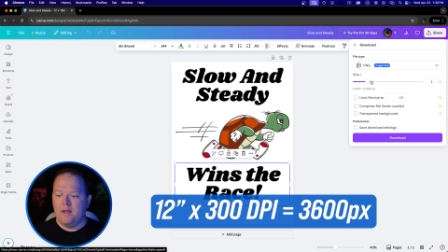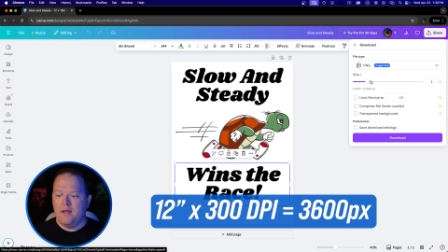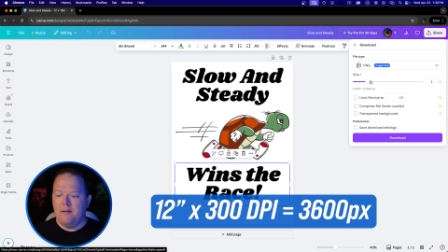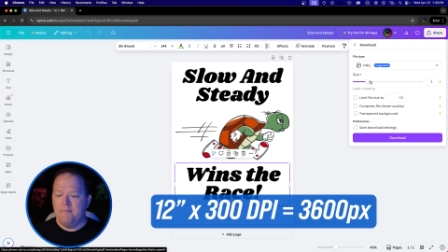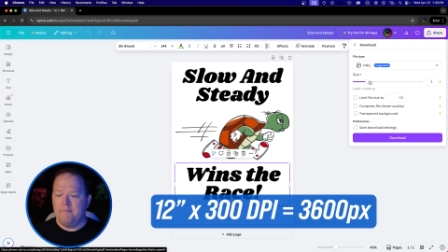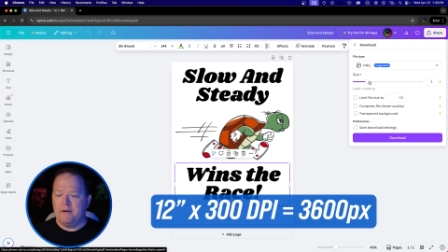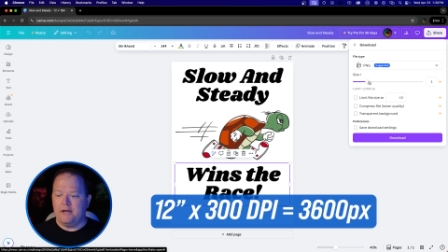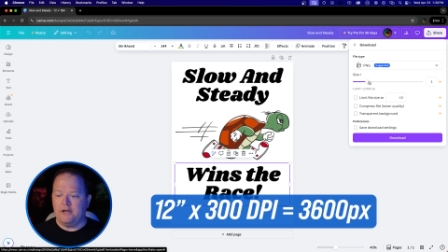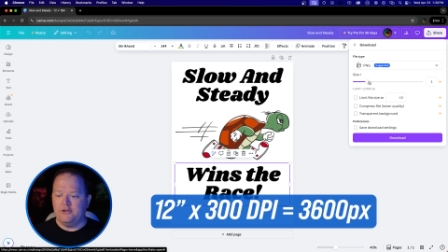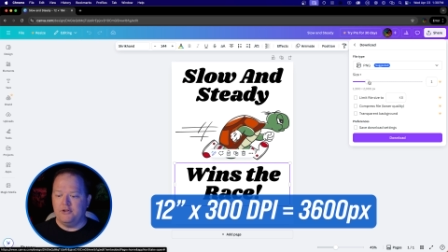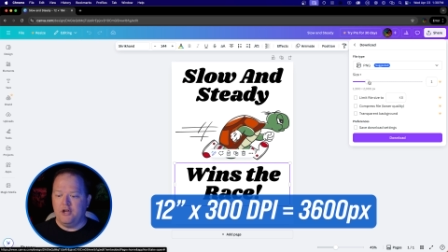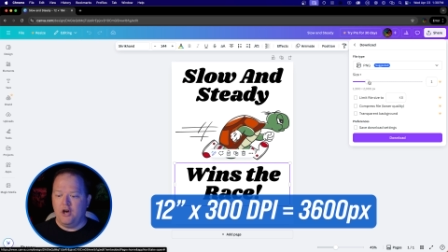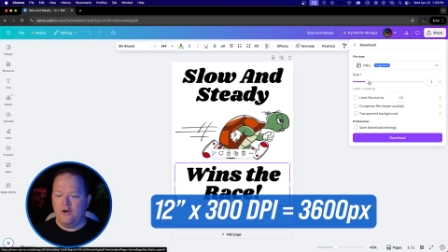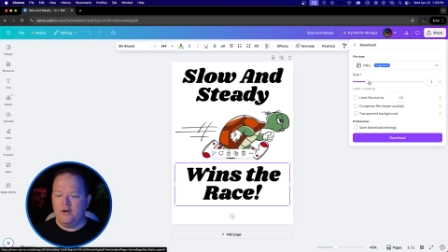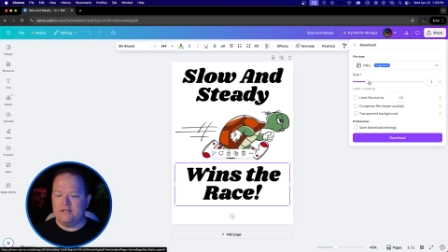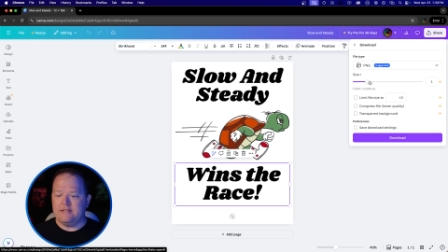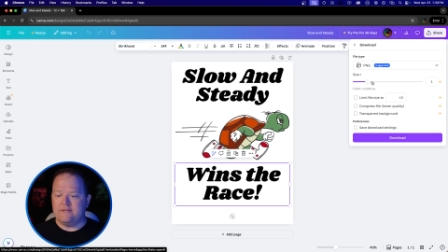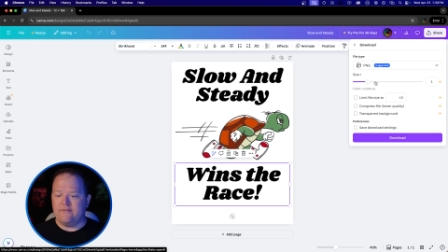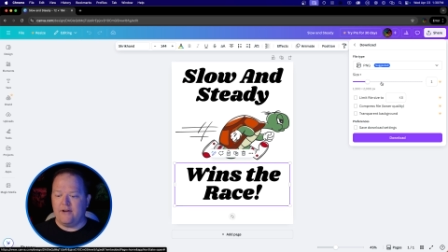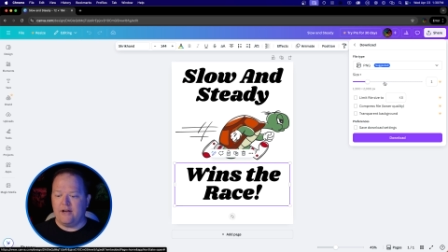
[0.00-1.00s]
But you'll
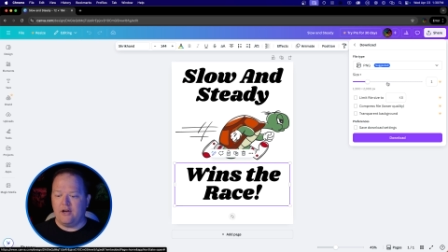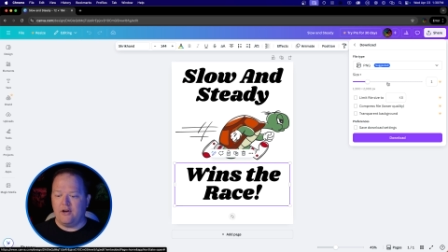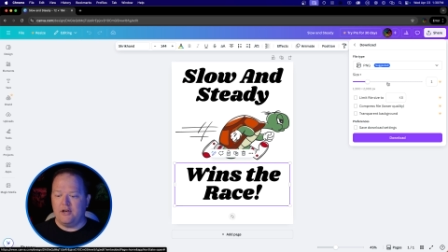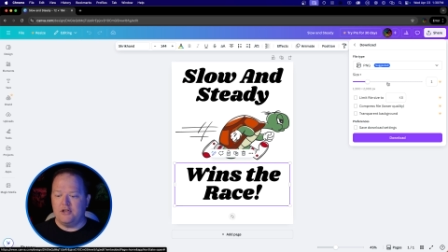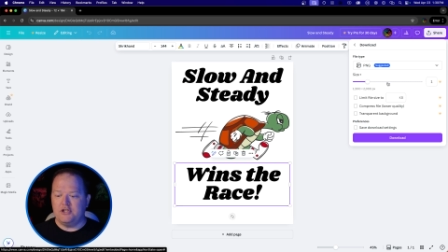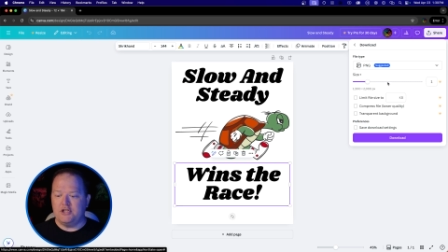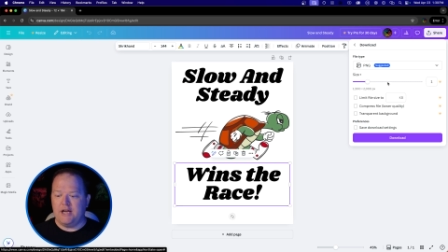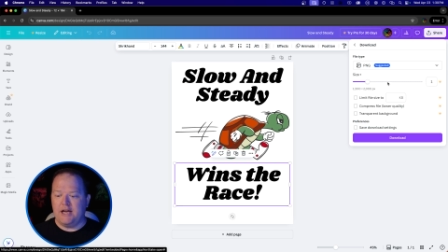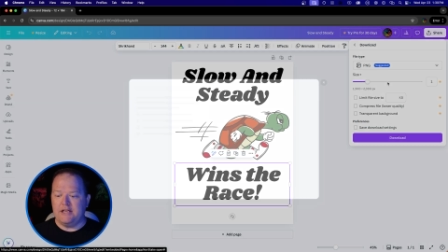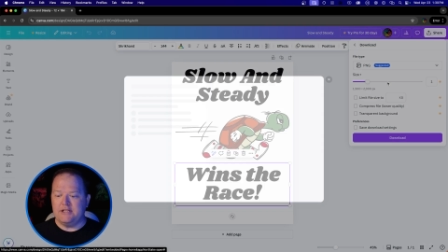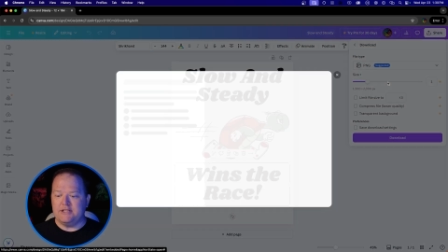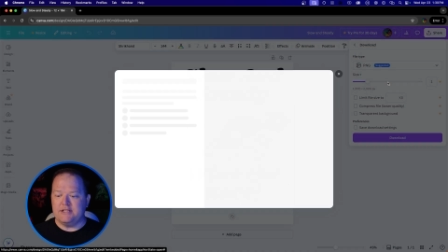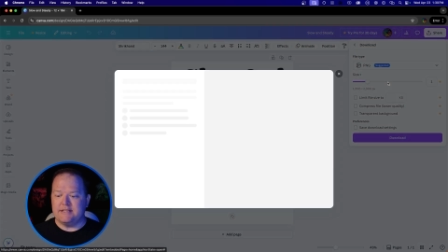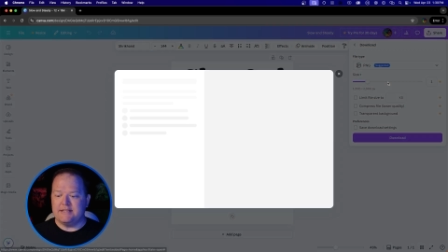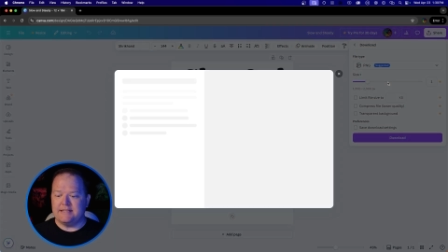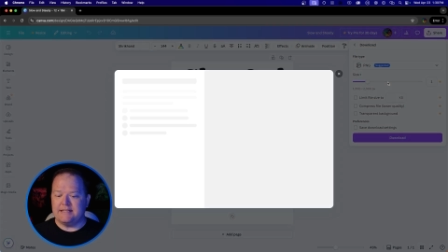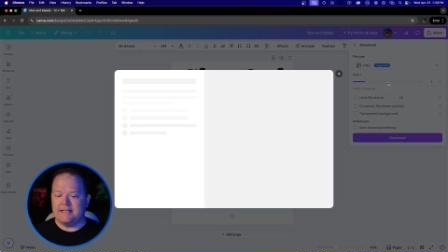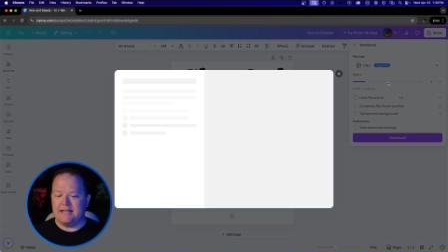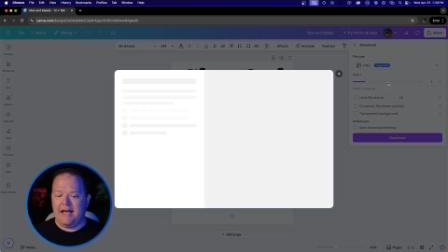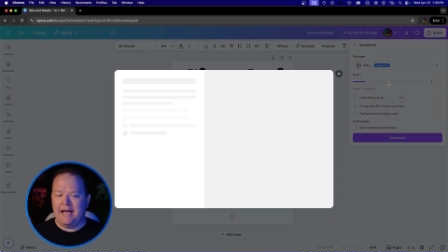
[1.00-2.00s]
notice if I go to change
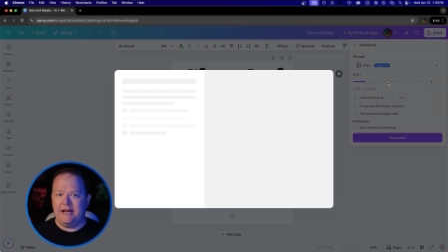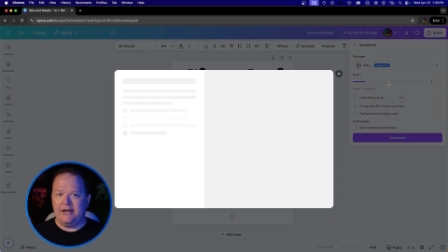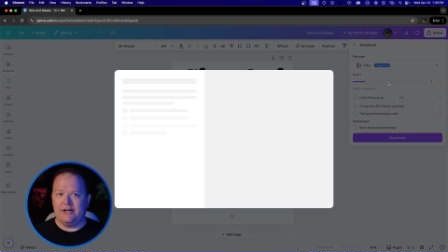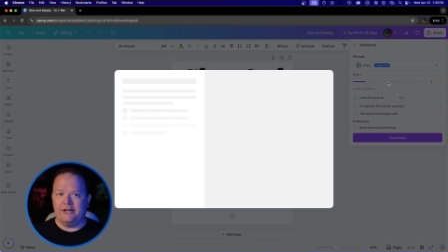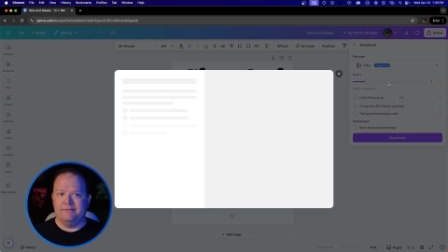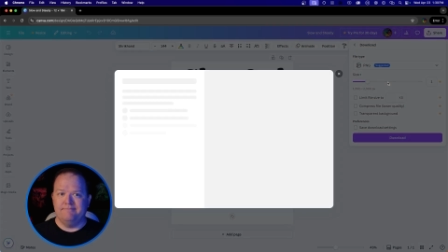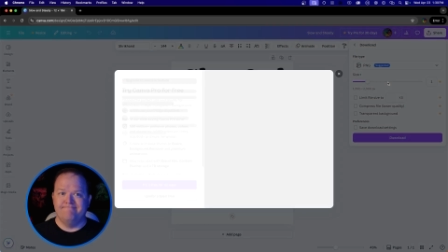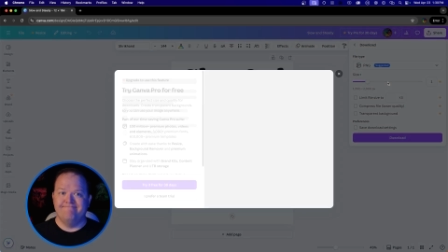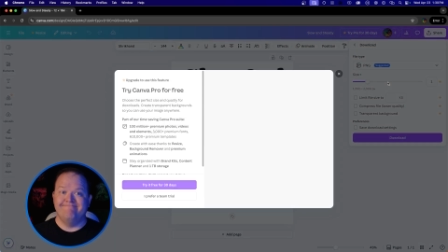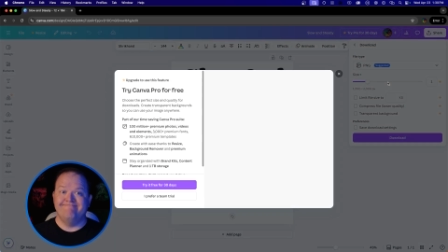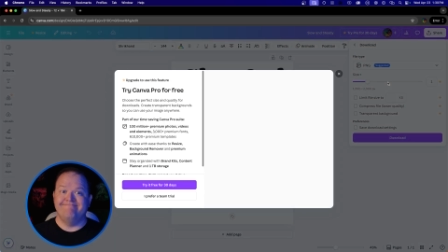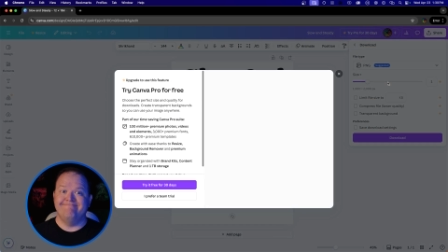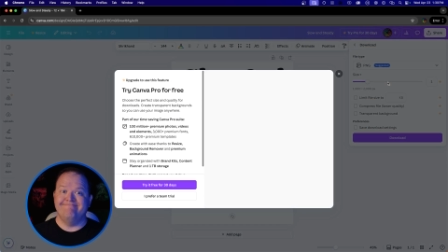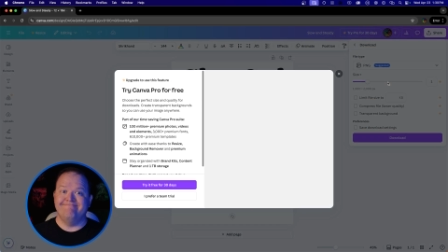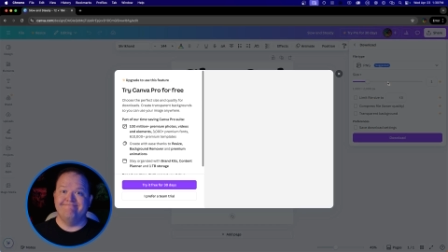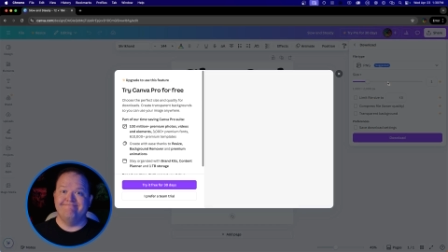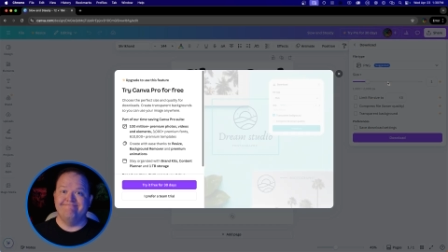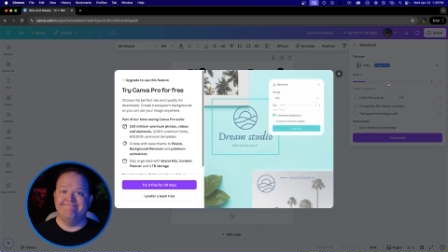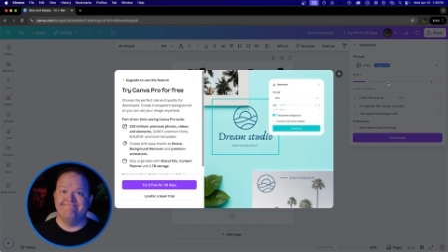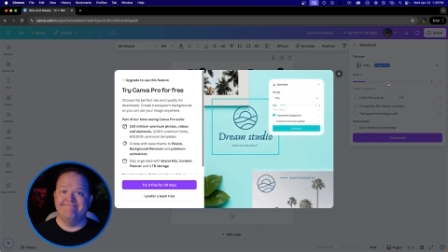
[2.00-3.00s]
this slider,
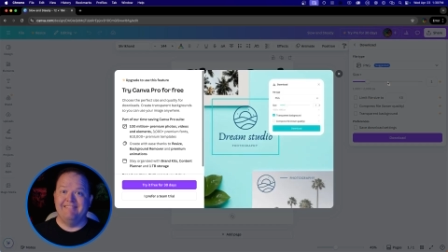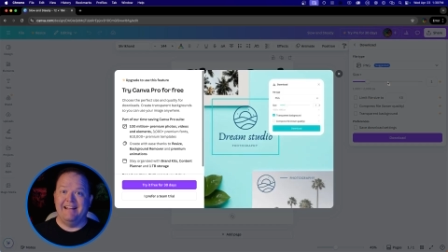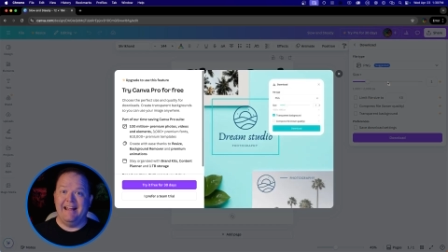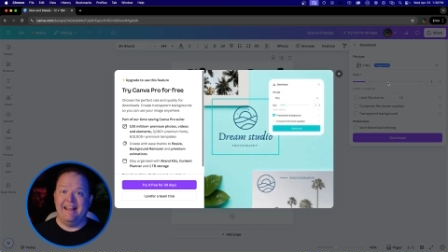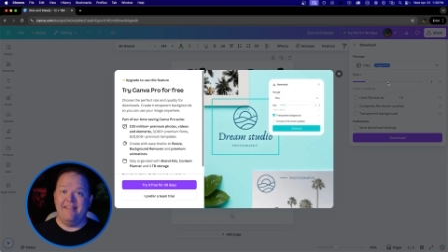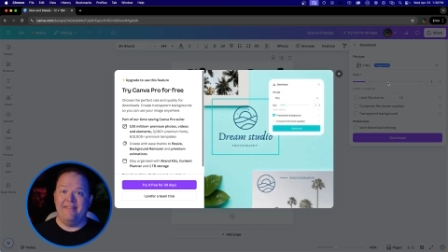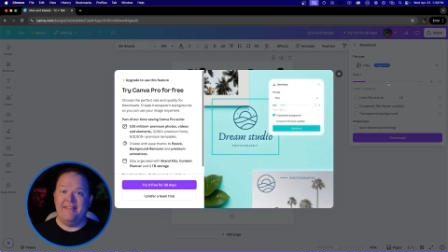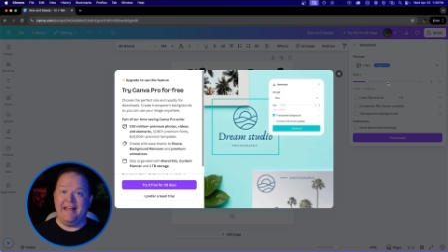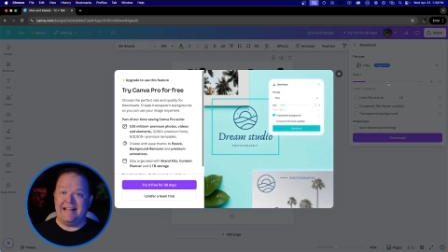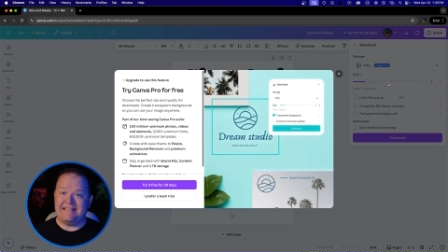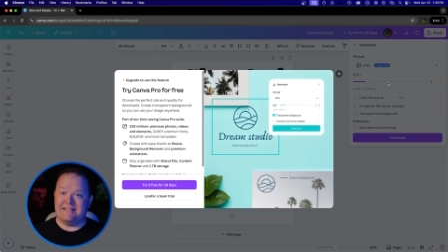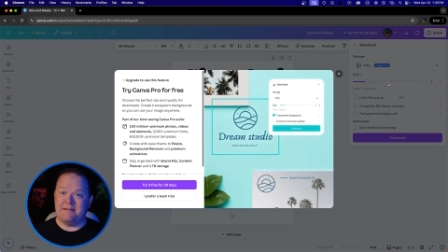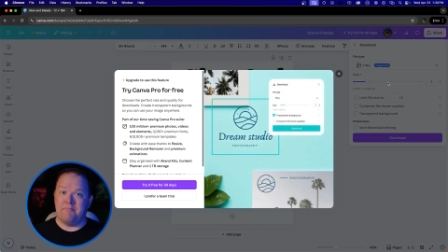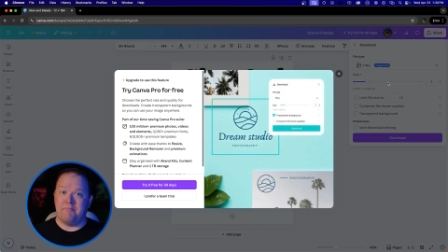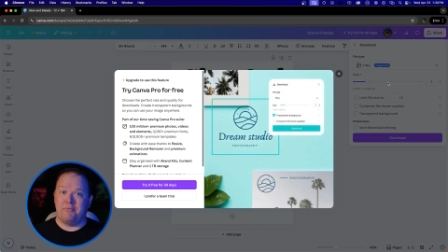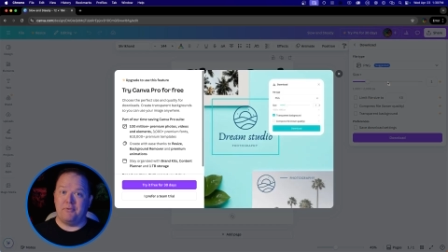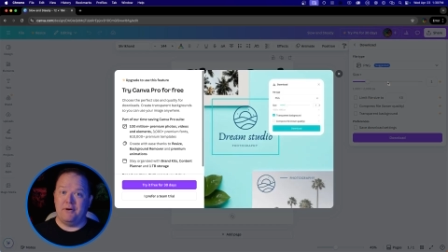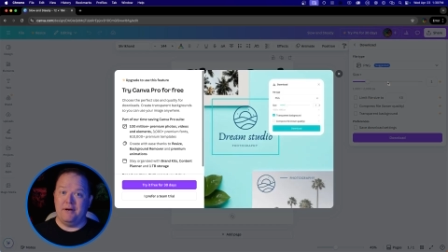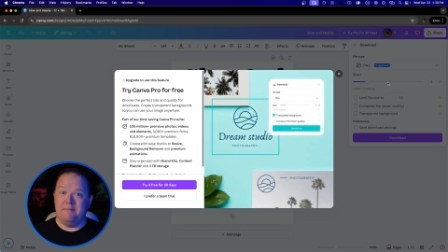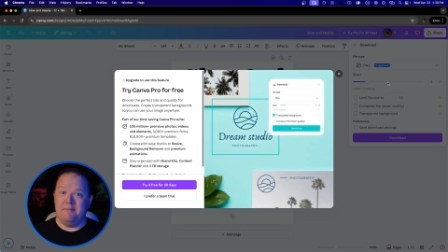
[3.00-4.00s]
that's a
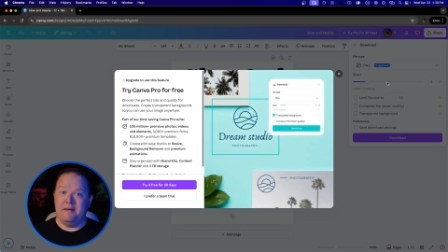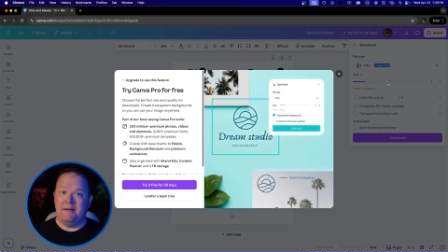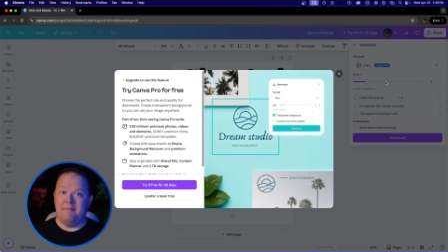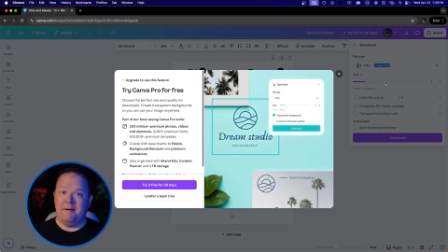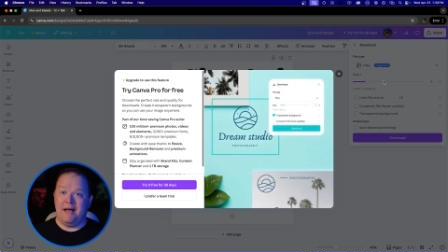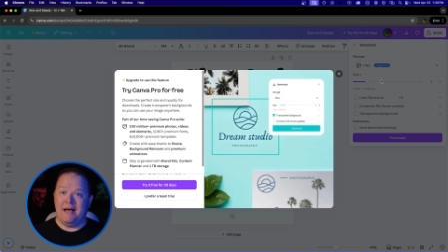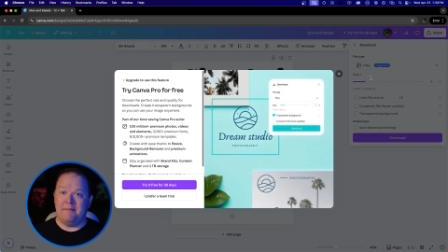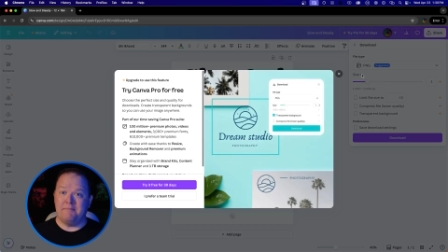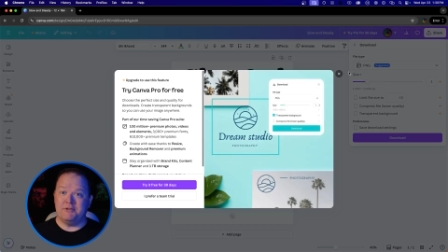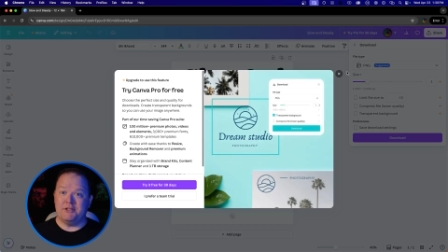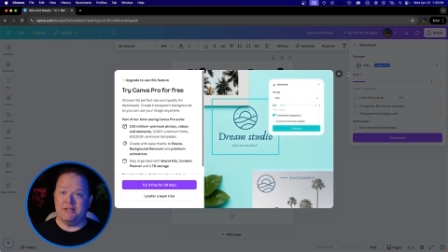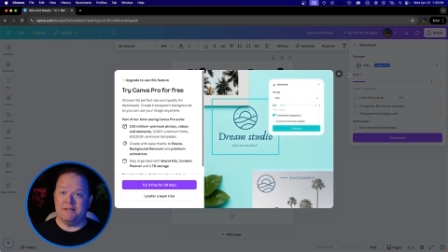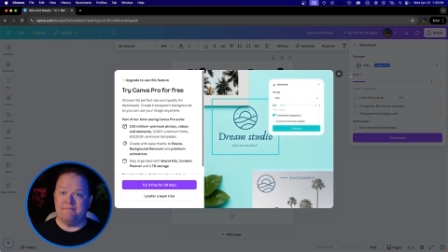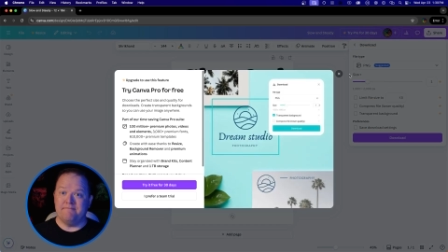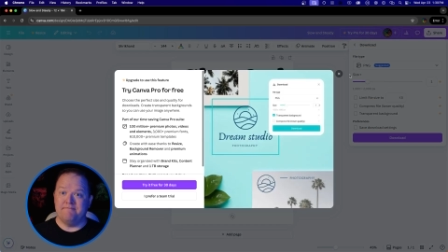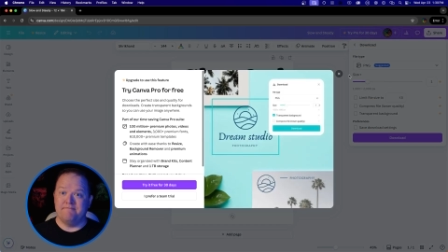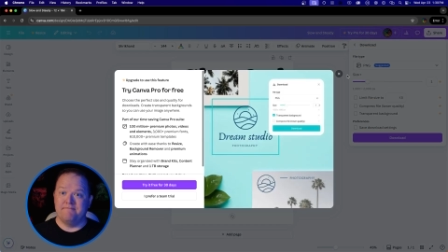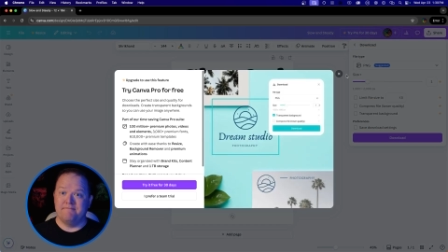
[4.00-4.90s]
premium option.